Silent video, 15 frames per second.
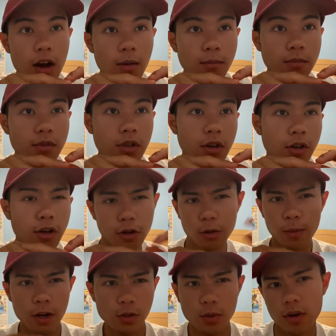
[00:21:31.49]
So, you
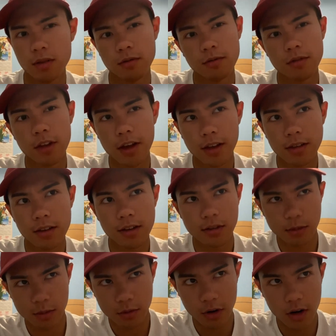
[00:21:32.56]
might as well like and
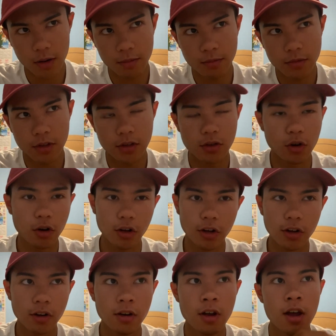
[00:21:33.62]
subscribe since you're already
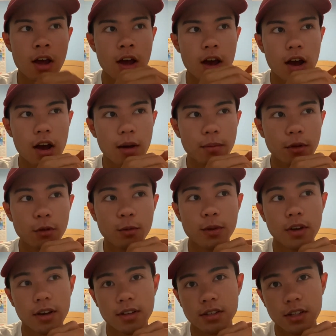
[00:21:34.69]
here. It would be
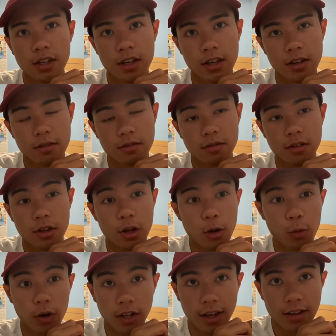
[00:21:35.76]
nice to hit,
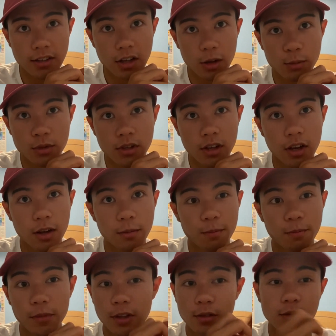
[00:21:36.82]
1K subs.
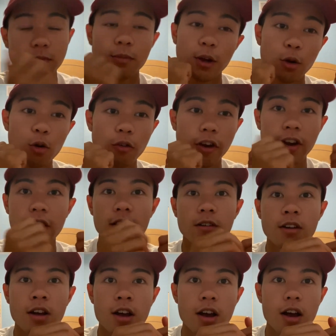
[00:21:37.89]
That's my goal right
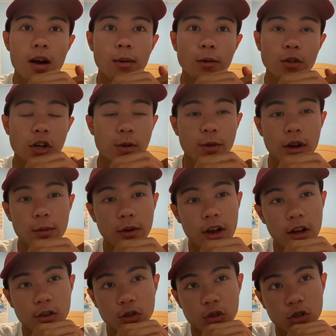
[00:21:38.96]
now. I'm trying to become a
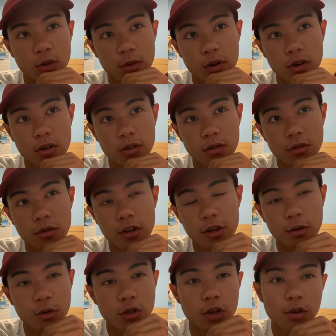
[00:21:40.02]
college
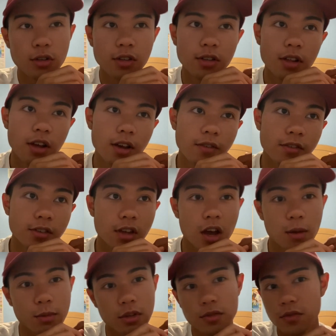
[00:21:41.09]
YouTuber, who shows his life, his
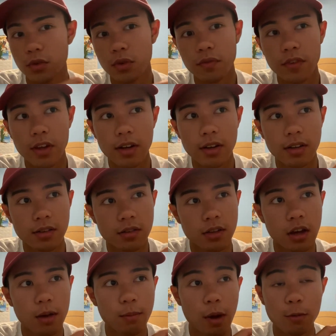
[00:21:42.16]
hobbies, food and fitness.
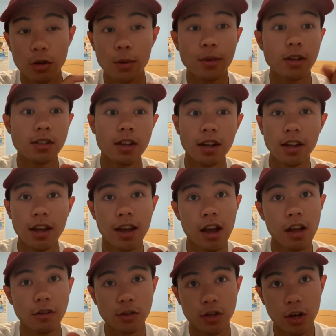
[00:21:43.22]
I'm dropping a 10K
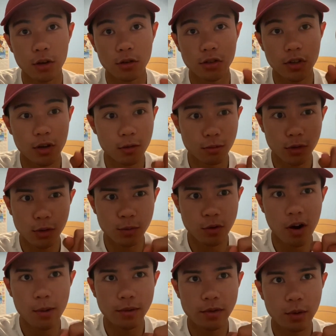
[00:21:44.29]
calorie challenge, so
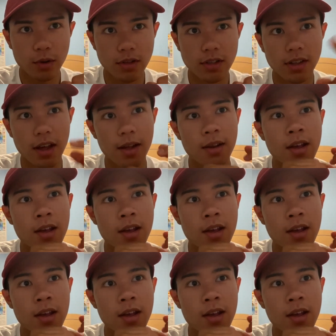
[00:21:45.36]
subscribe if you want to see that.